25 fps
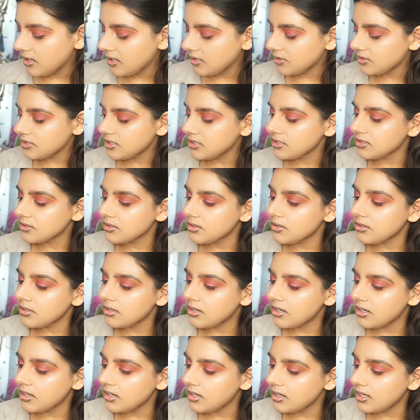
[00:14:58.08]
She's
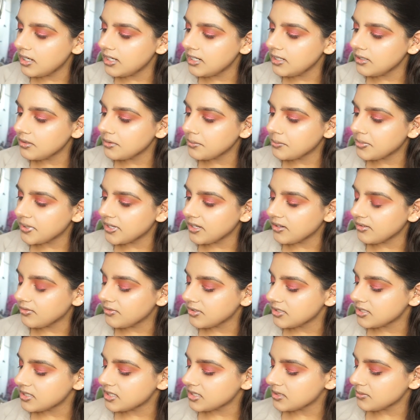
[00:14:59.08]
got a little bit of
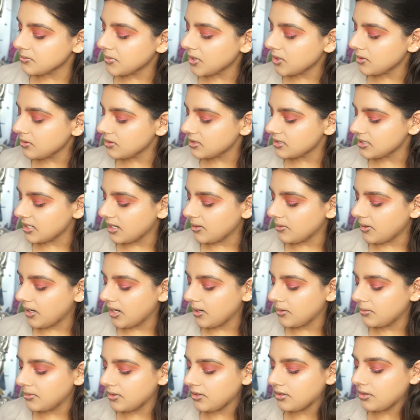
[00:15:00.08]
a smoked out
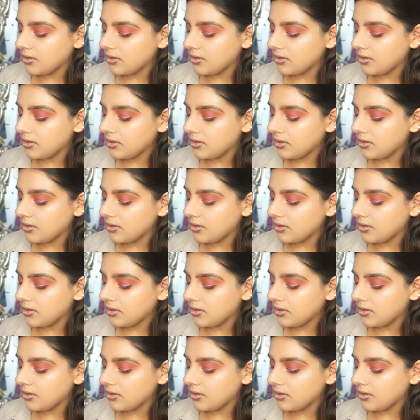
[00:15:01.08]
outer